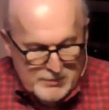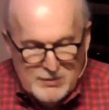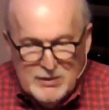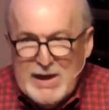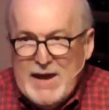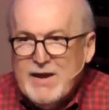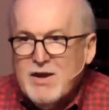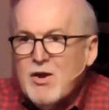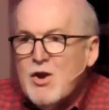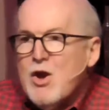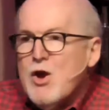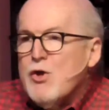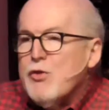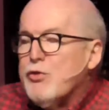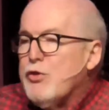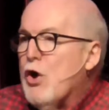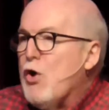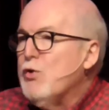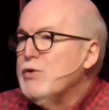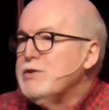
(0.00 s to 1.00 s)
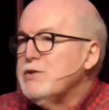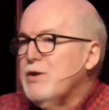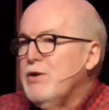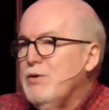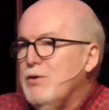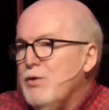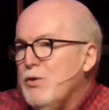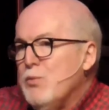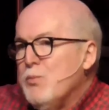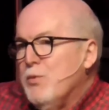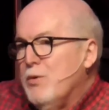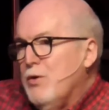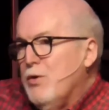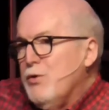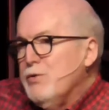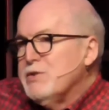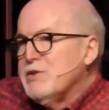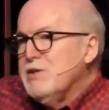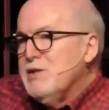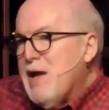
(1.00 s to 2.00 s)
Like those
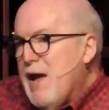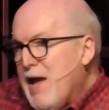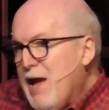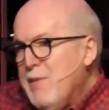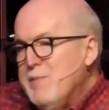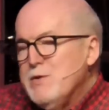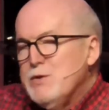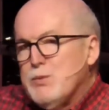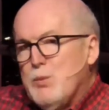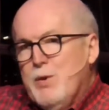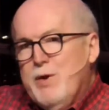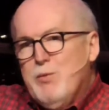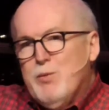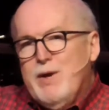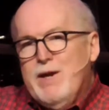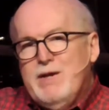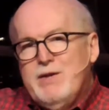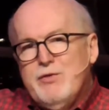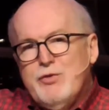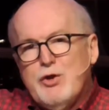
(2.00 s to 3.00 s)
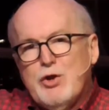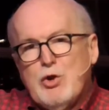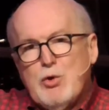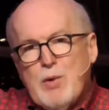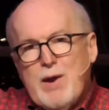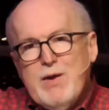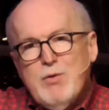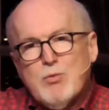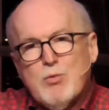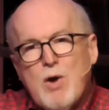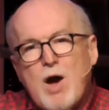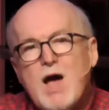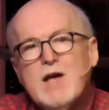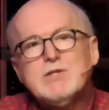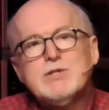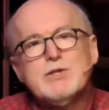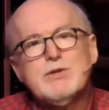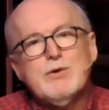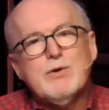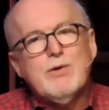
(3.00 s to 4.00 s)
whose names we read in the great
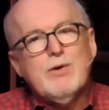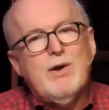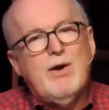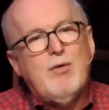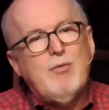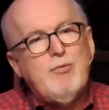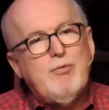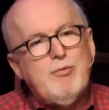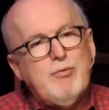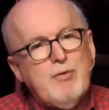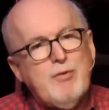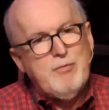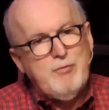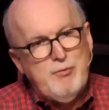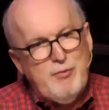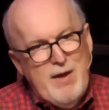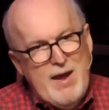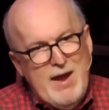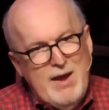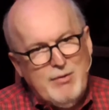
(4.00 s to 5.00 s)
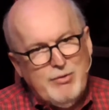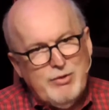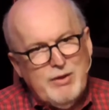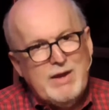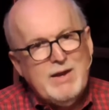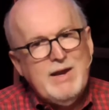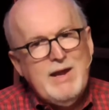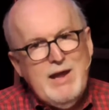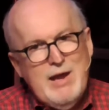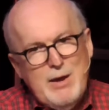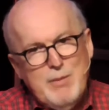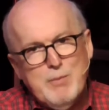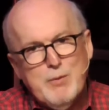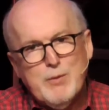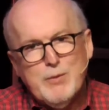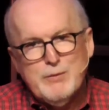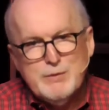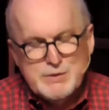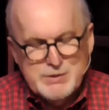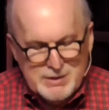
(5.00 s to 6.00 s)
roster of faith in
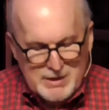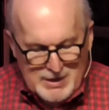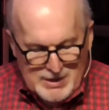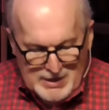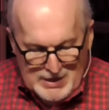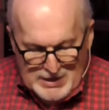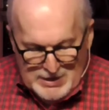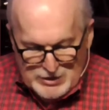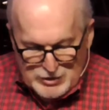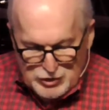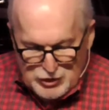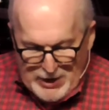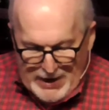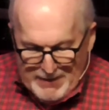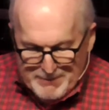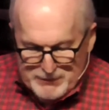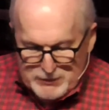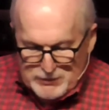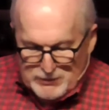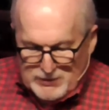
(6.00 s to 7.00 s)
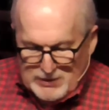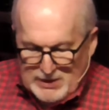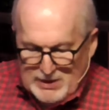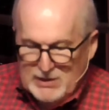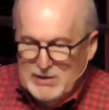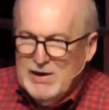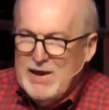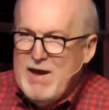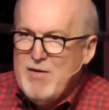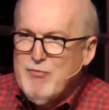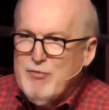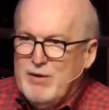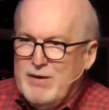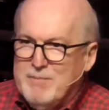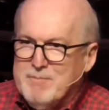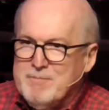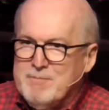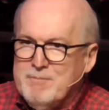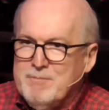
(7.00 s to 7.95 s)
Hebrews chapter 11.